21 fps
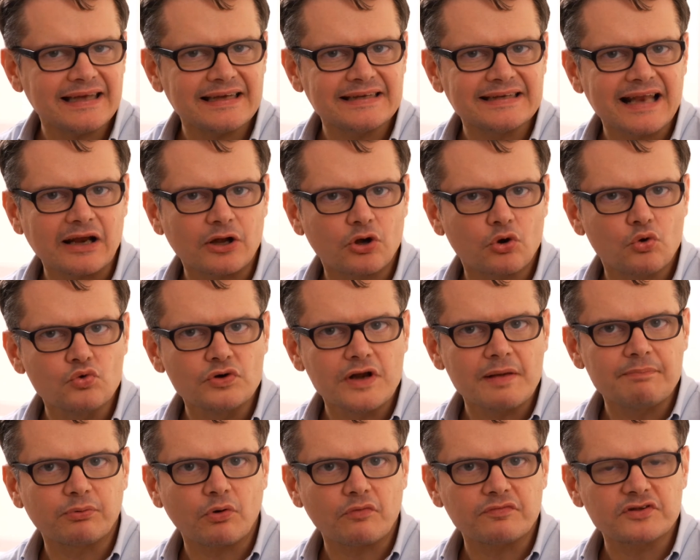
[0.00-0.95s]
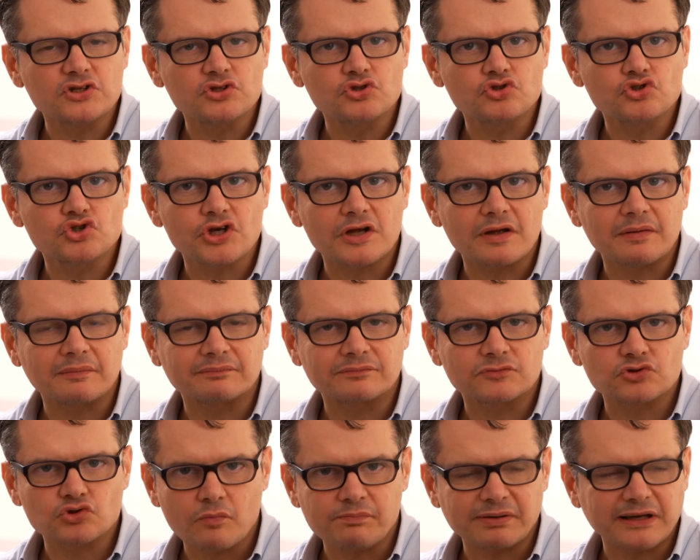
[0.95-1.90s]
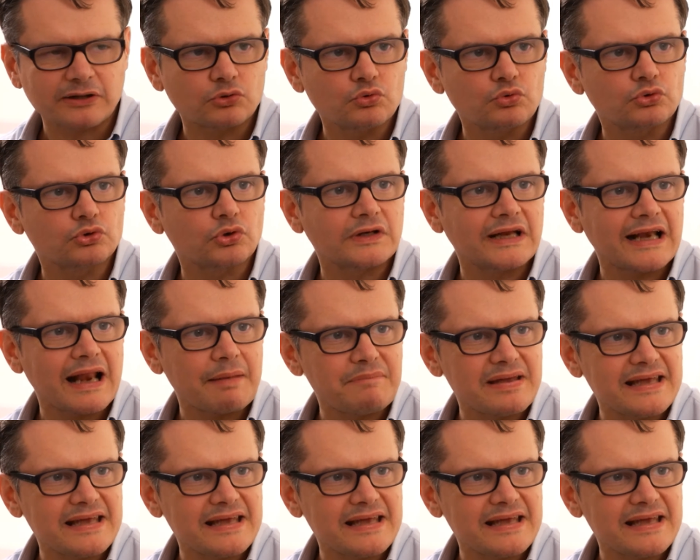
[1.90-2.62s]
provinces, especially in the Spanish Baetica.